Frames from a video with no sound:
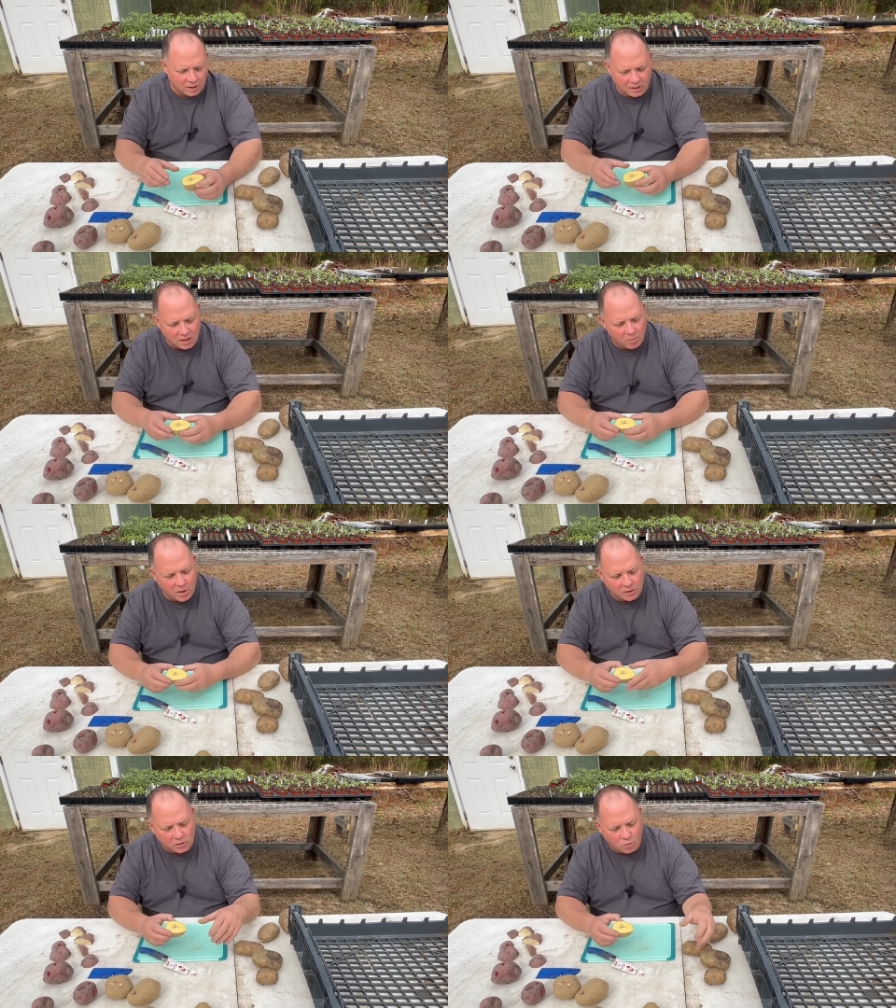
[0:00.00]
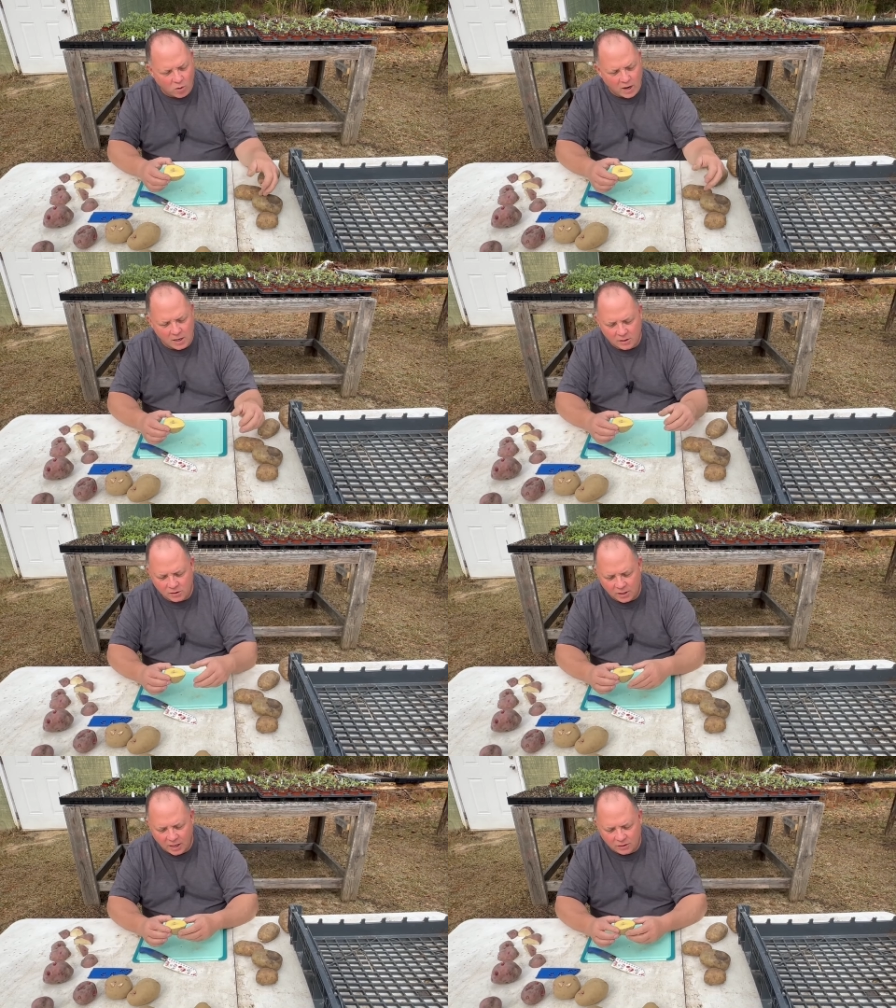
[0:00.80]
and Kennebecs are white
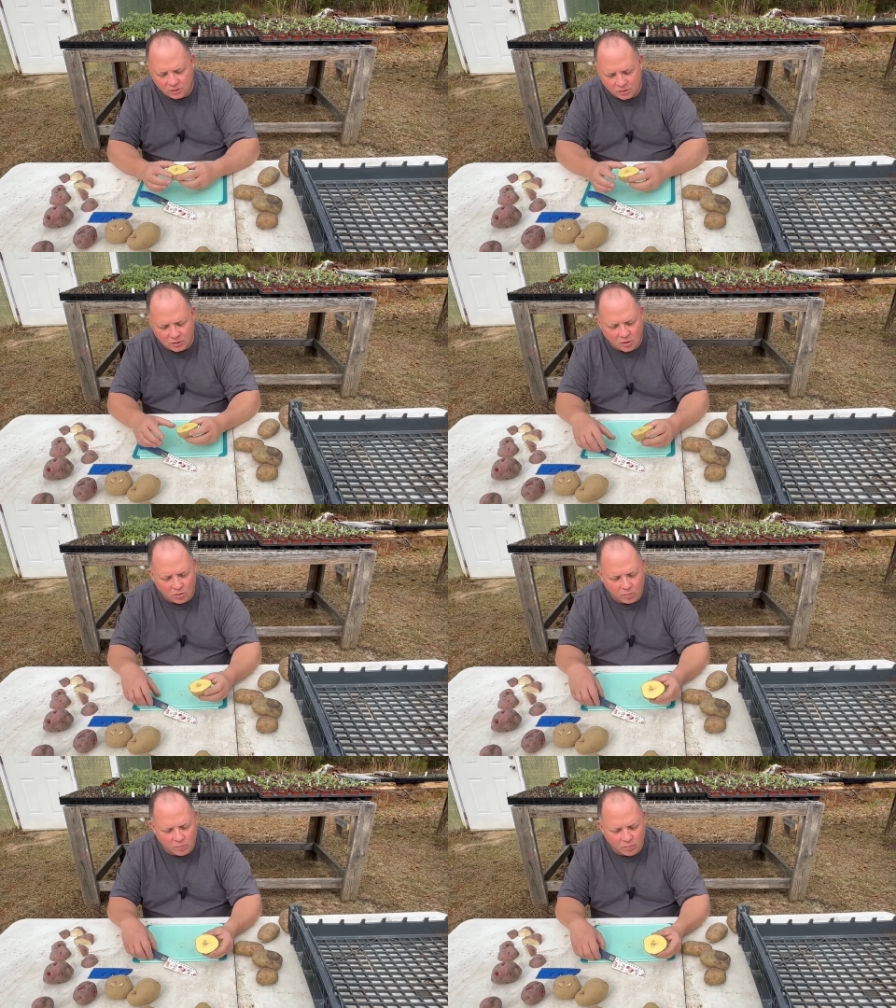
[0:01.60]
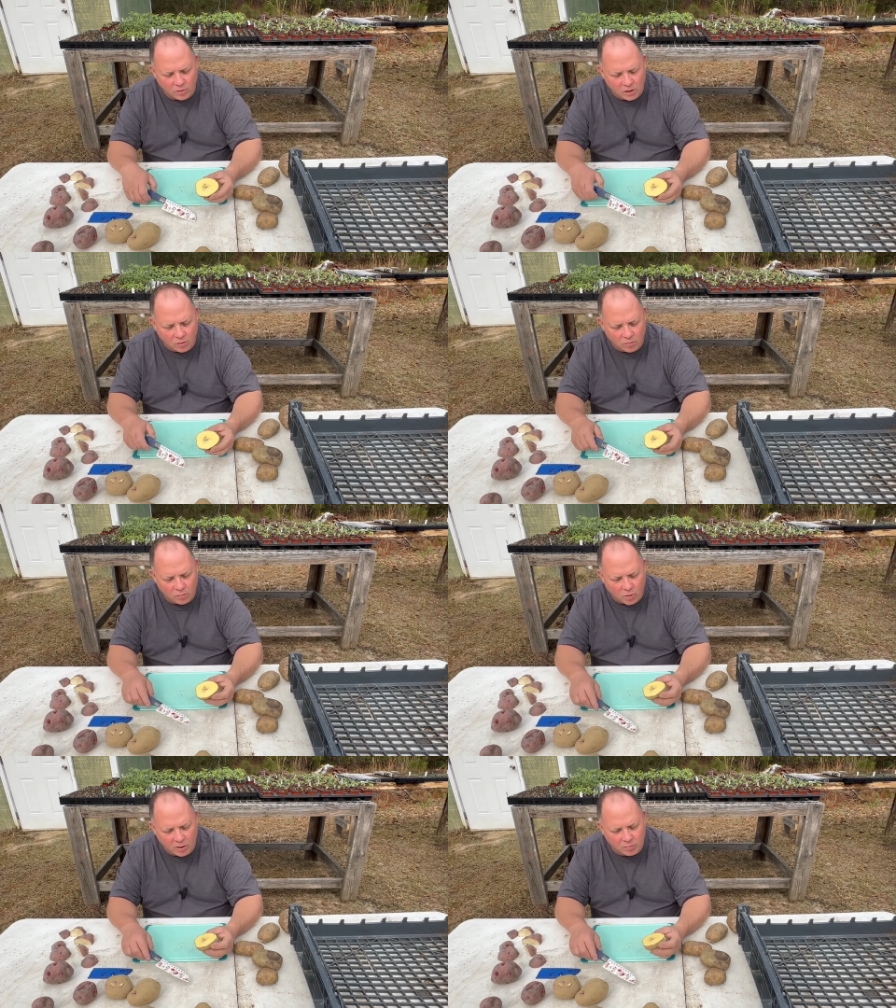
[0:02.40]
inside, so they're called, you know,
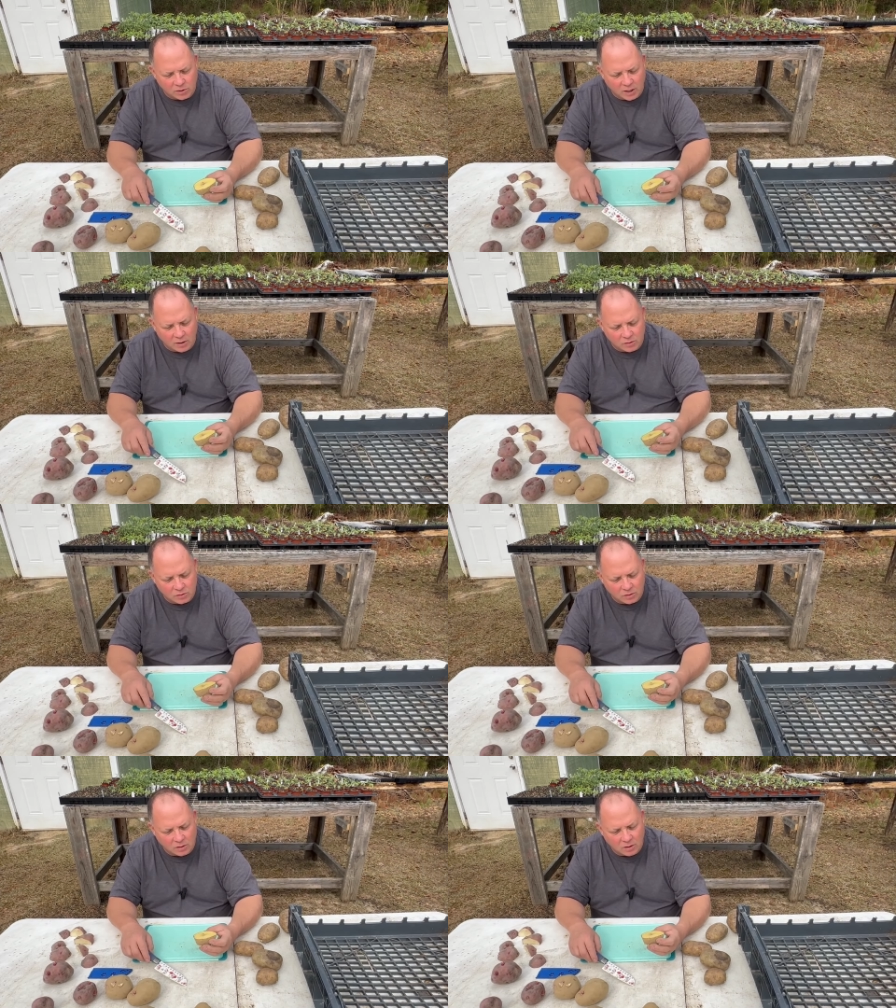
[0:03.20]
white potatoes.